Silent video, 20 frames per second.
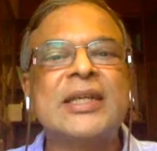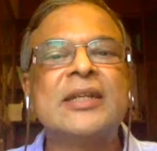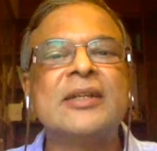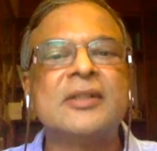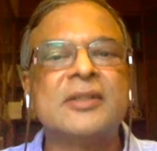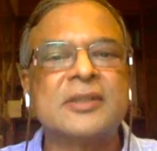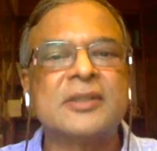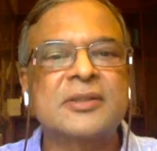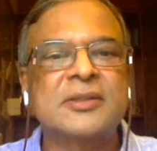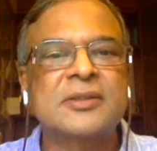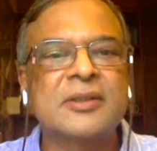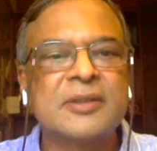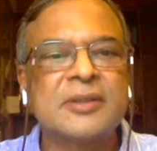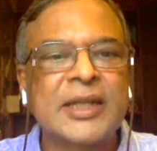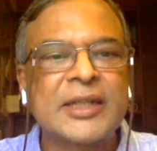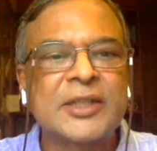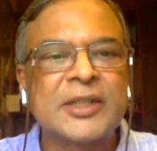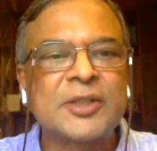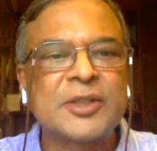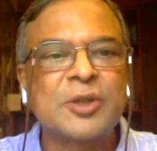
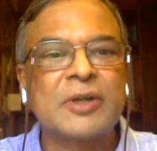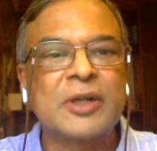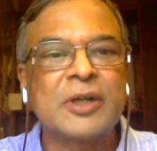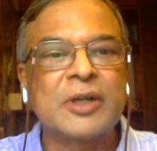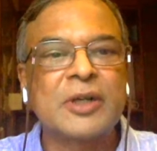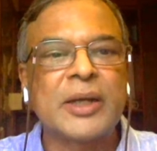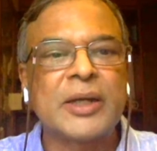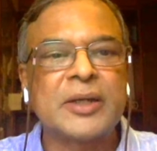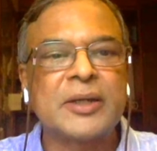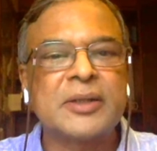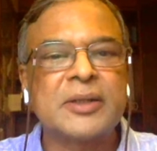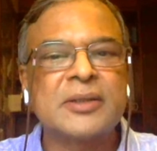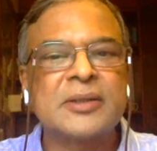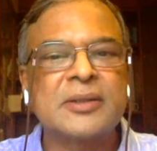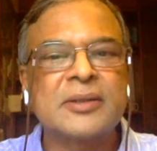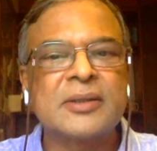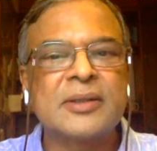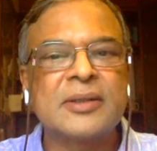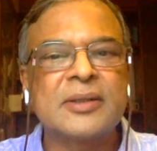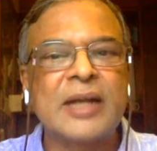skills that you have
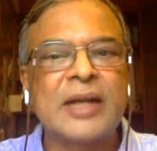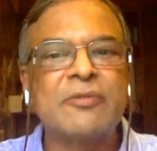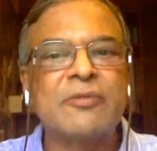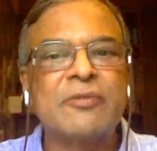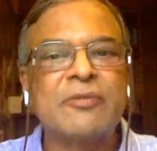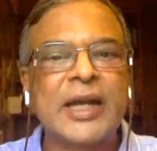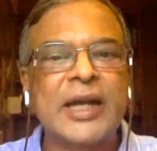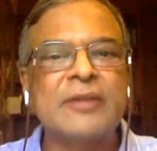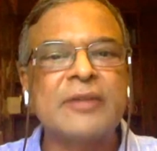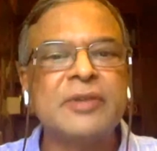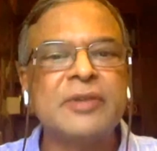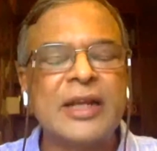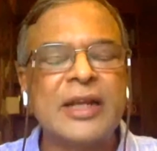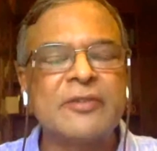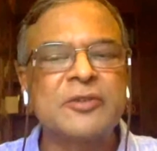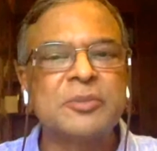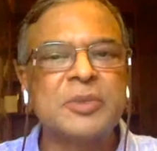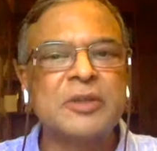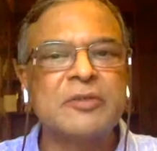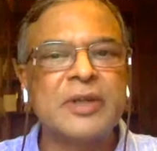acquired, and for
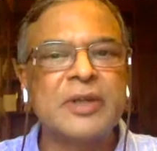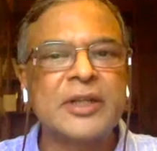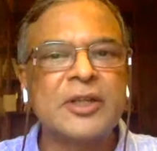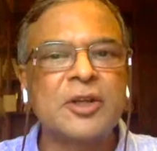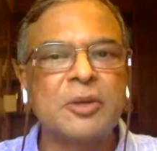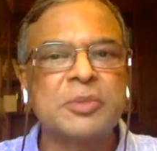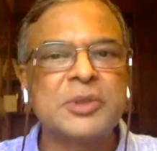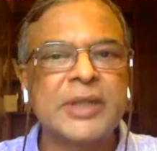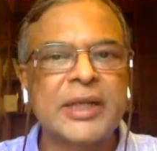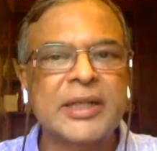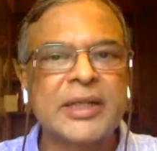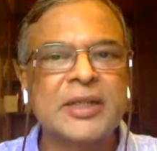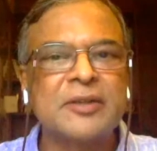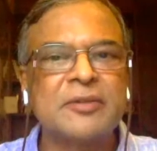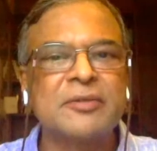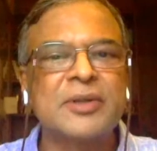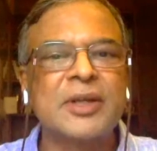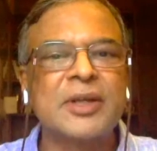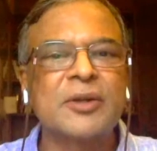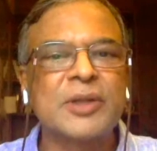that we have to be very
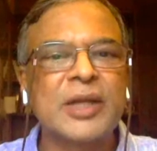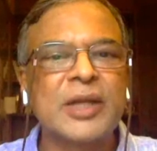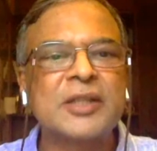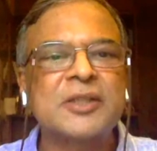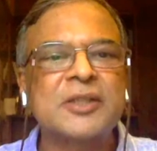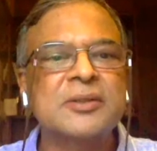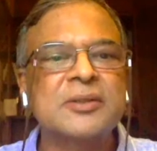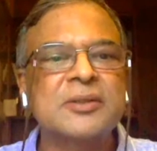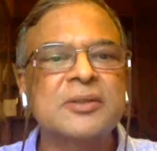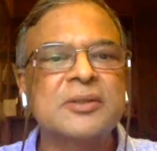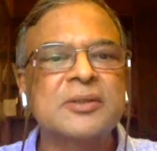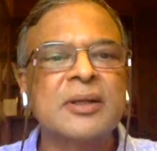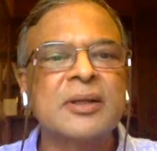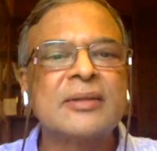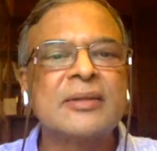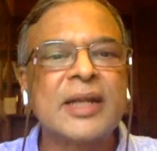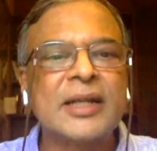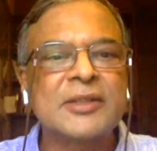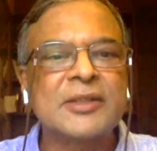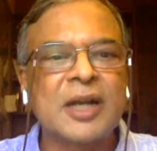objective. Now that's
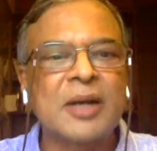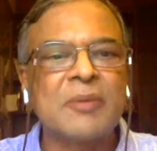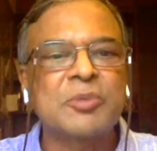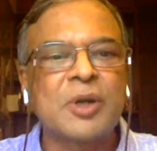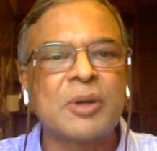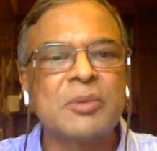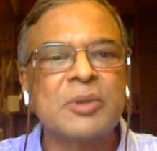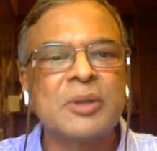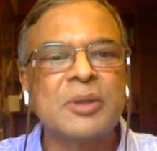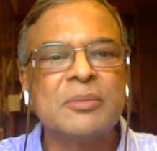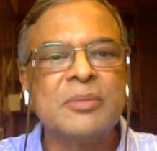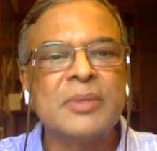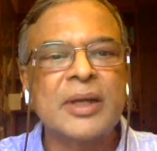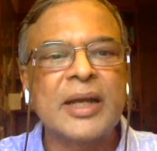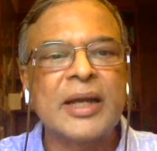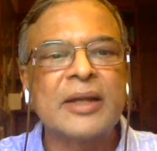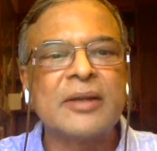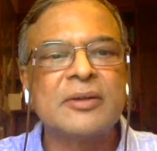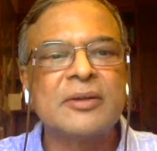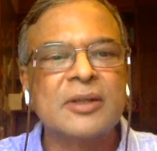our
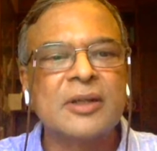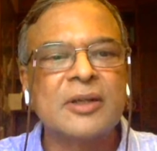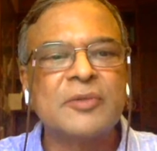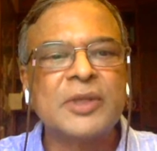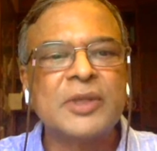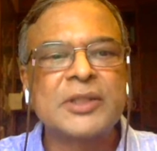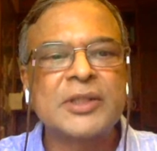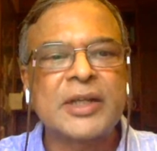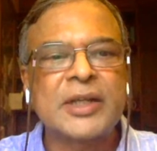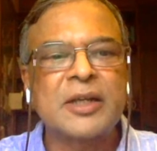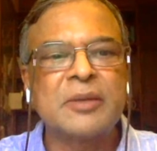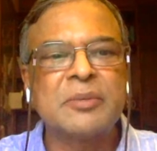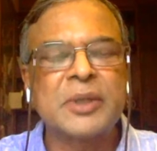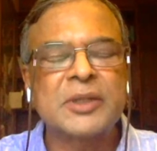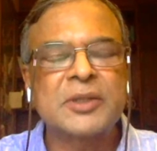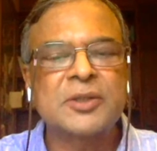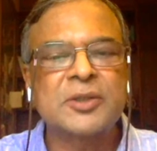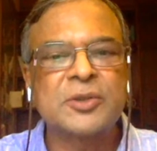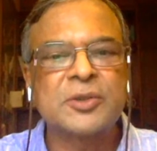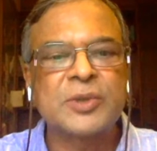problem, and we'll
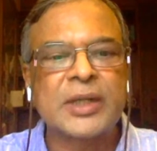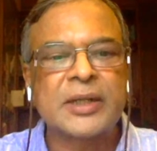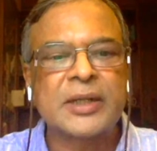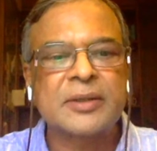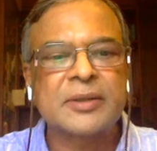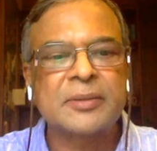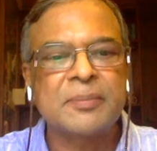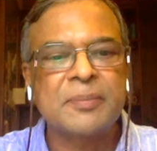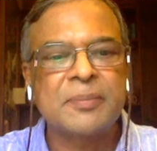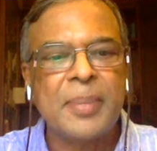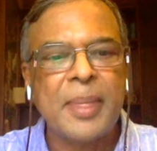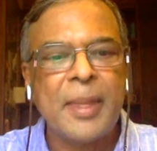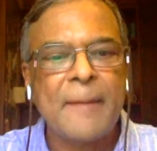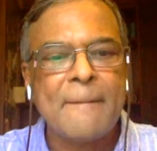try our best to do that.